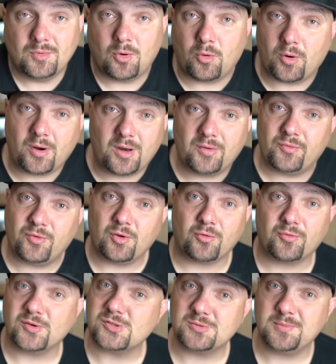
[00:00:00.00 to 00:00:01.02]
Or if you're a
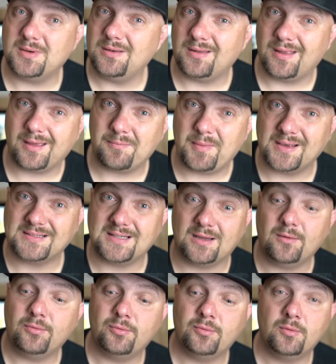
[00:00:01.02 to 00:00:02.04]
fisherman like
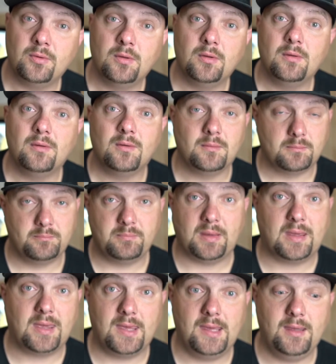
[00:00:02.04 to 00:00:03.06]
myself,
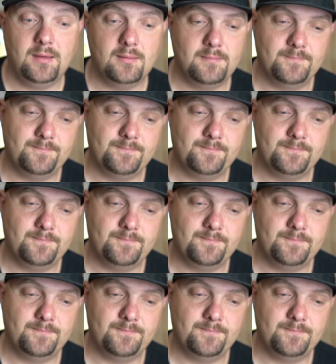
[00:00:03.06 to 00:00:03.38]
big key.